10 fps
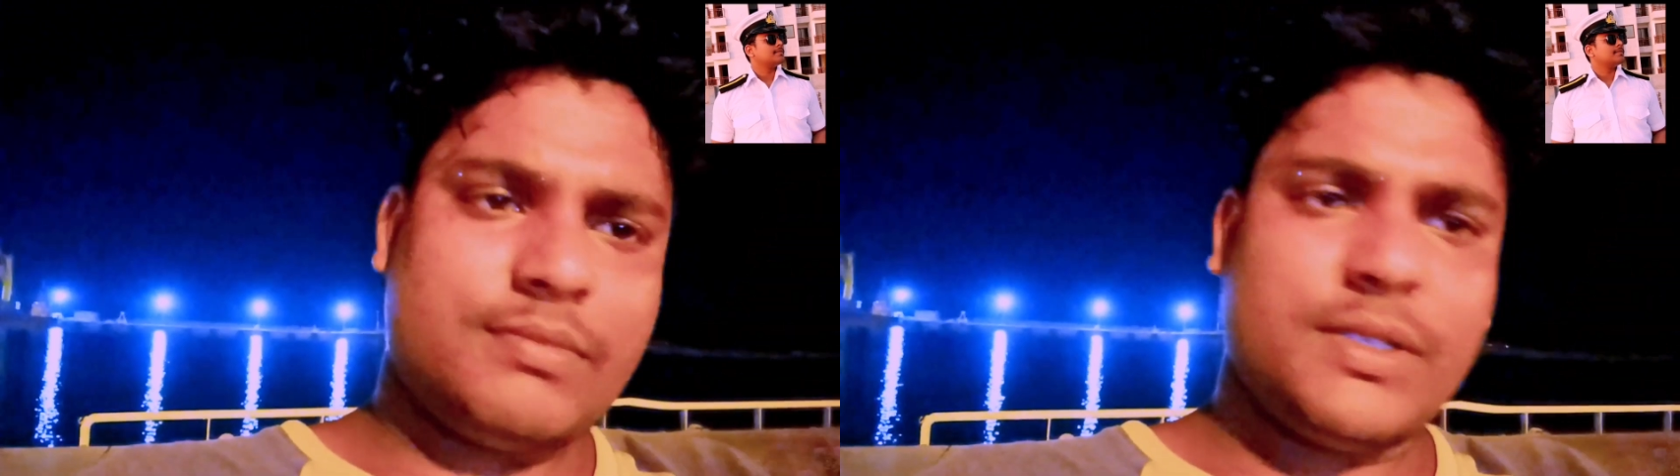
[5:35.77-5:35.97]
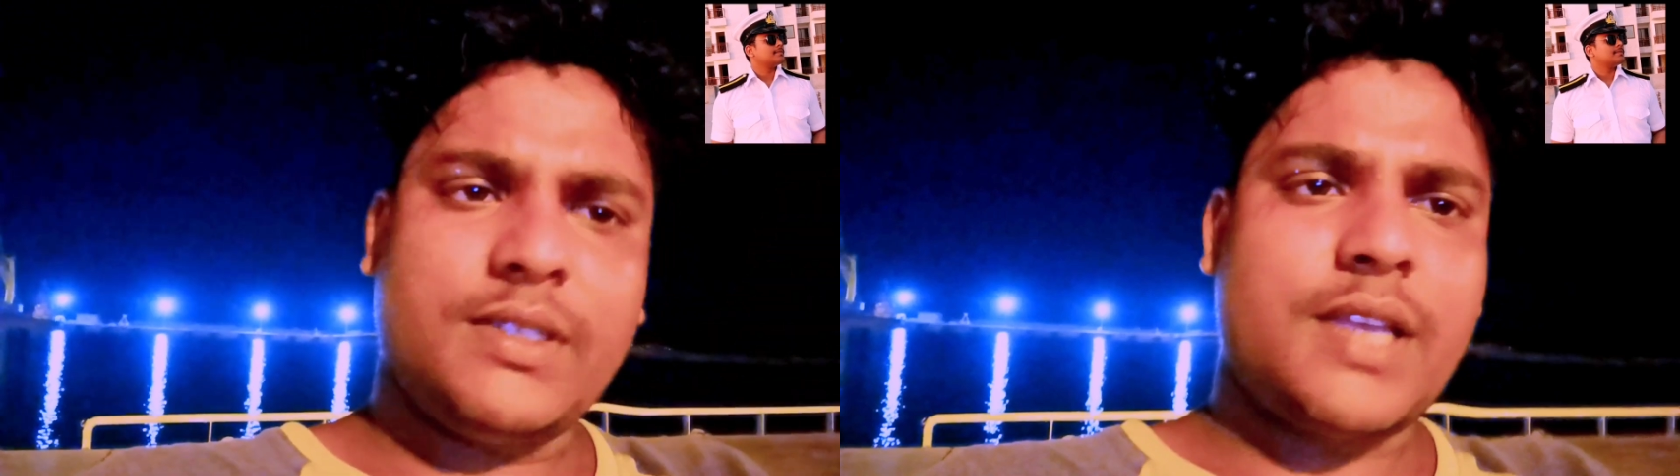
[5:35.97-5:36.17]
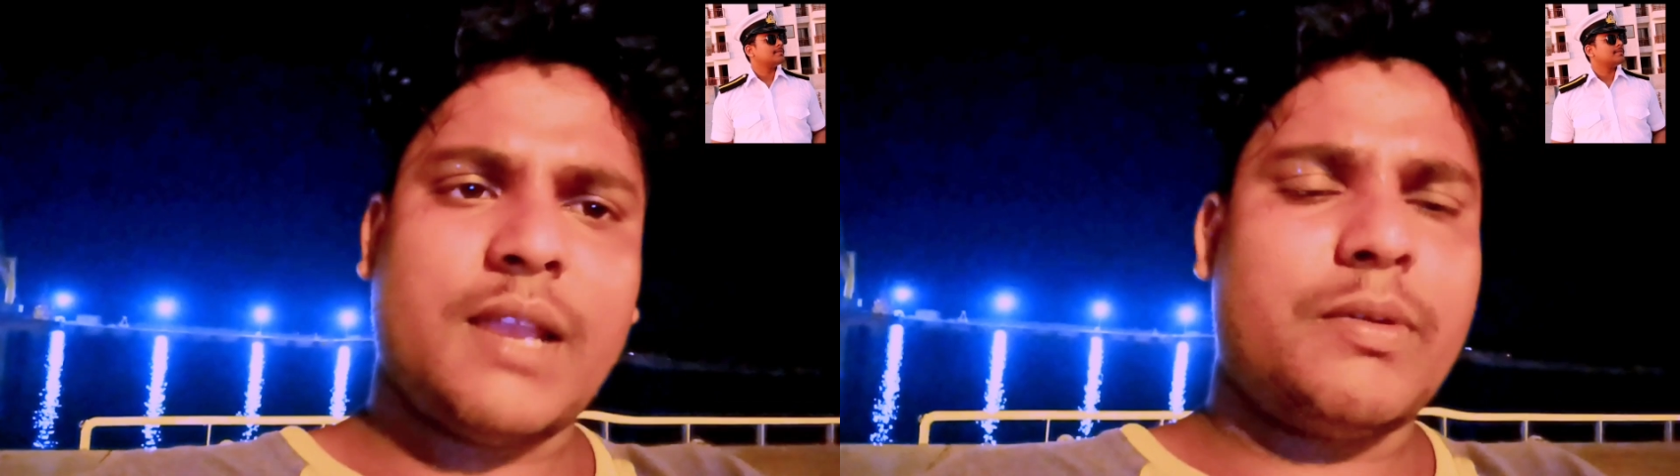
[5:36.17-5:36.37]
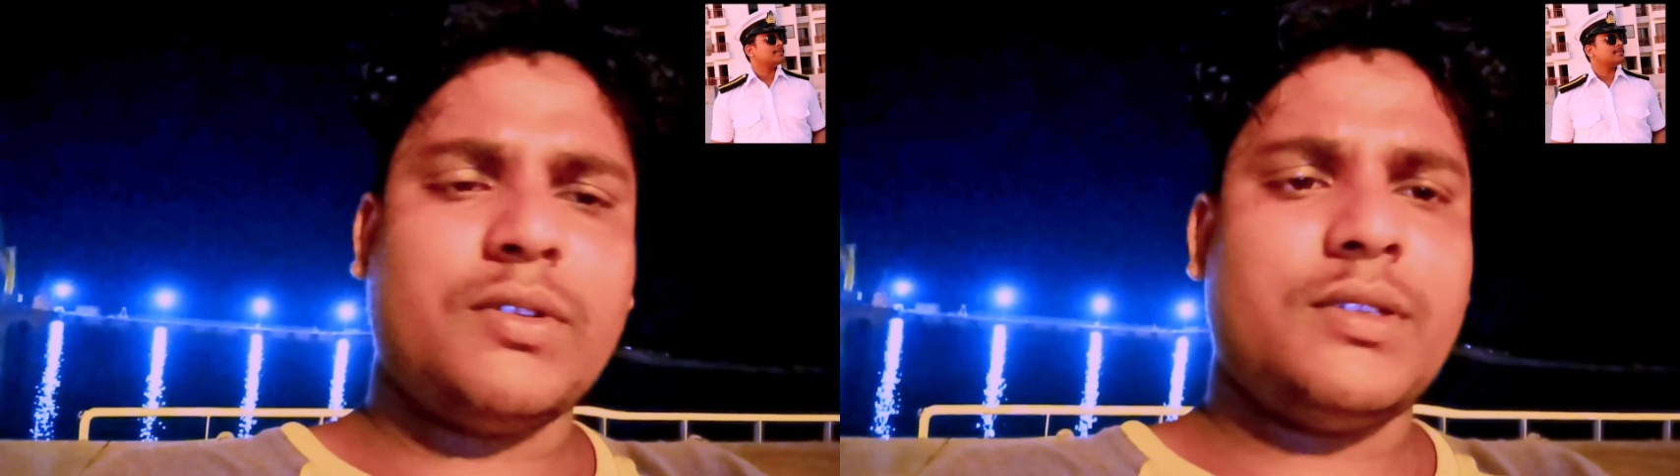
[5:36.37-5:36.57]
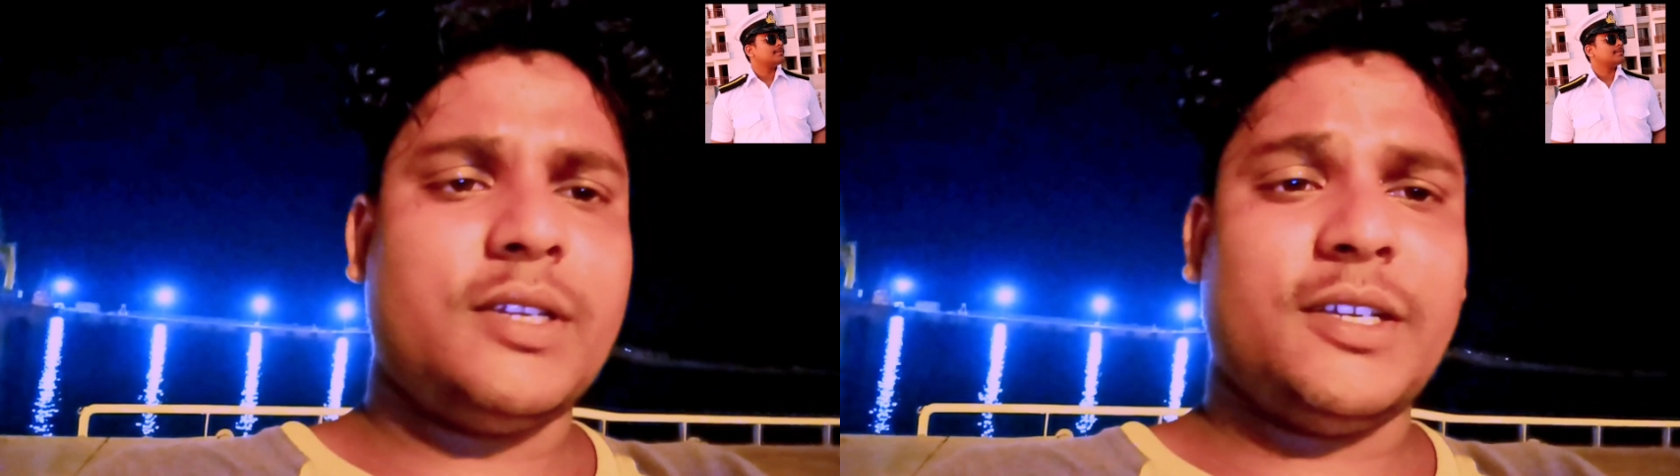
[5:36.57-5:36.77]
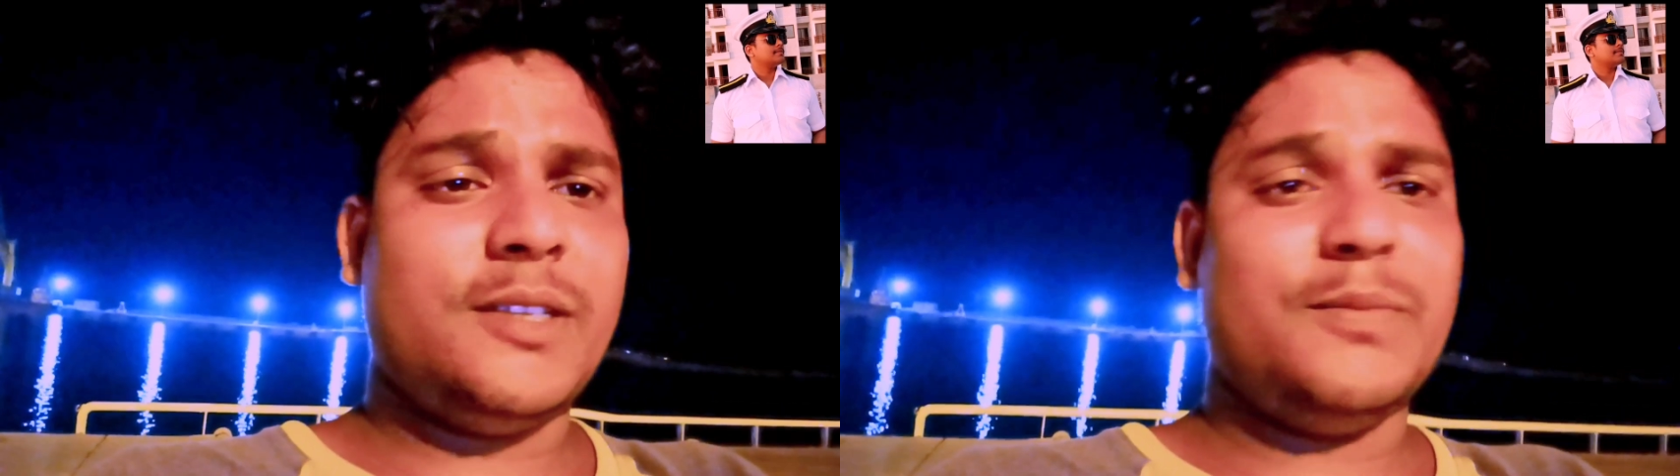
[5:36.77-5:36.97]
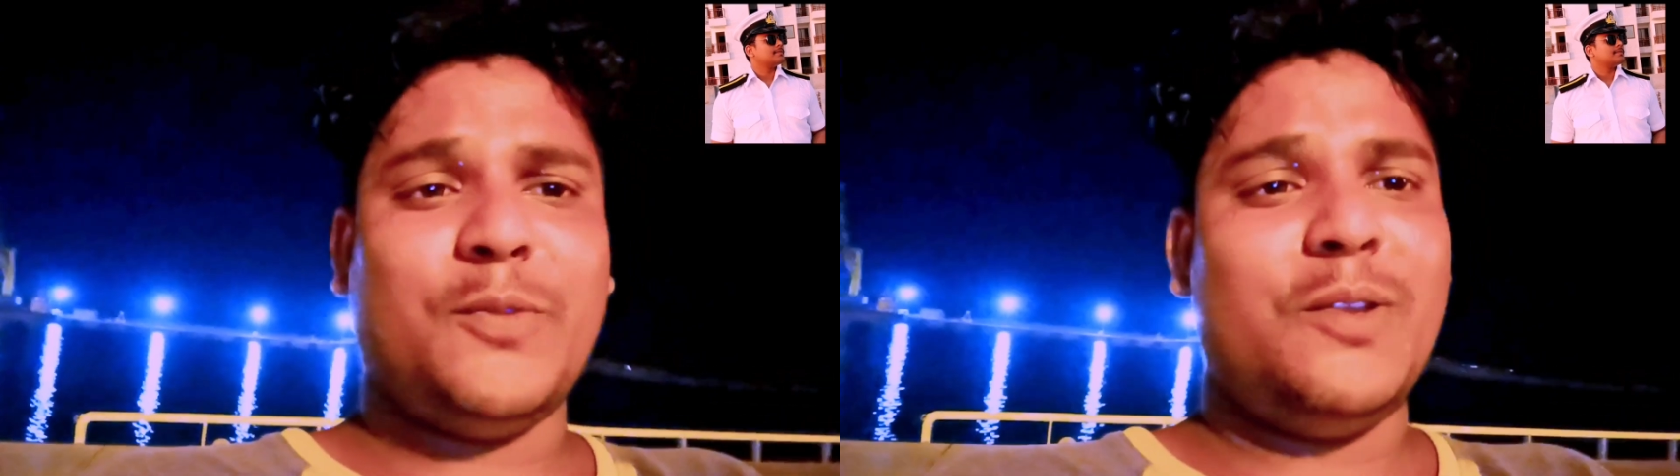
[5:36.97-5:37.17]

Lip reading: this is all about the